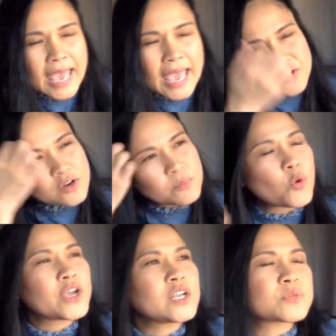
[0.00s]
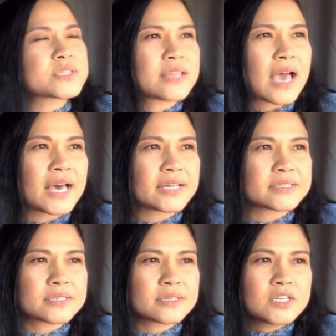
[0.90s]
And her point was that
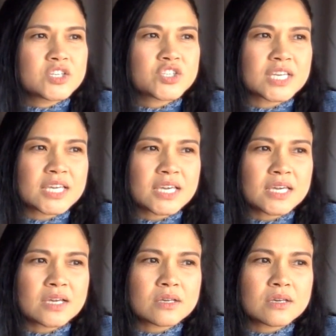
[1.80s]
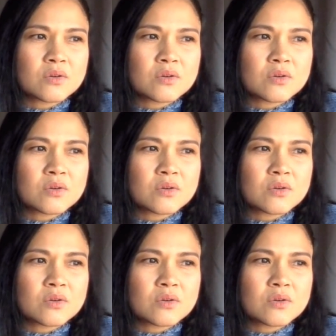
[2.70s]
she